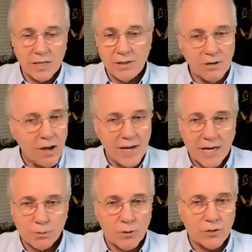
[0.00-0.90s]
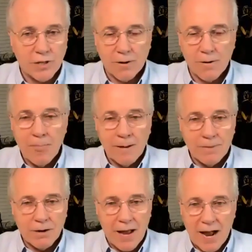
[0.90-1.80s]
They're not experts, they're,
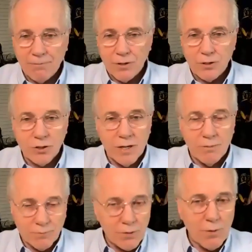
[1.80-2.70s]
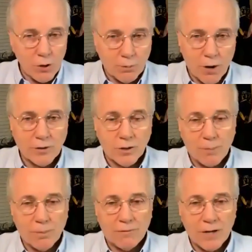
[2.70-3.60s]
they're average, for the most part, they're
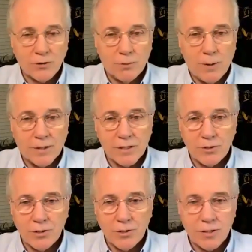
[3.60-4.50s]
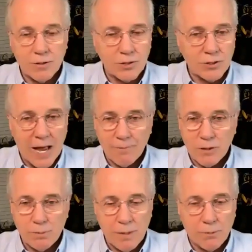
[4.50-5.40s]
not professional politicians, they're just
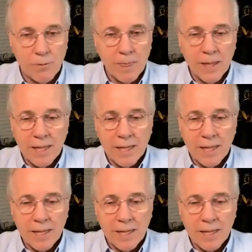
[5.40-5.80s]
average people.